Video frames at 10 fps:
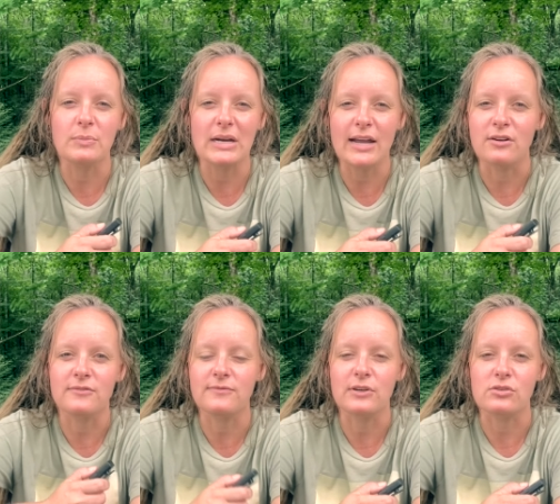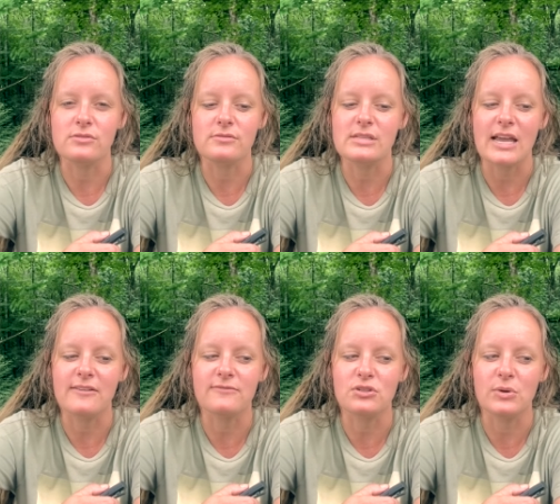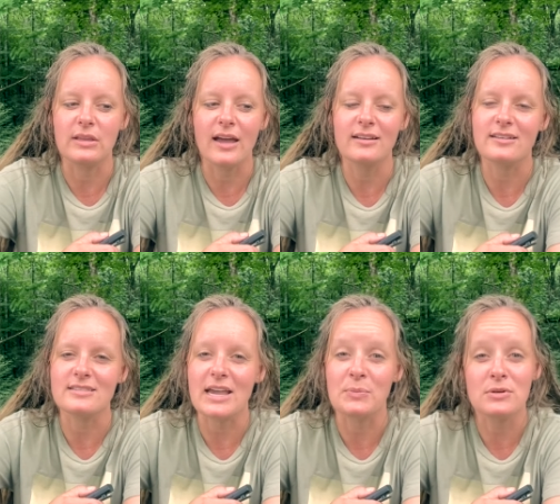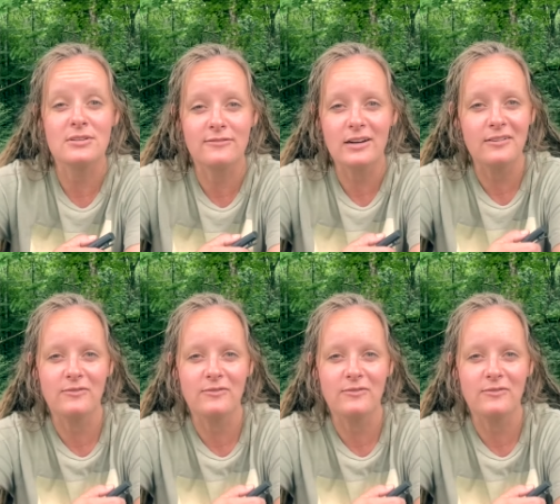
but I don't feel safe doing that because campers are very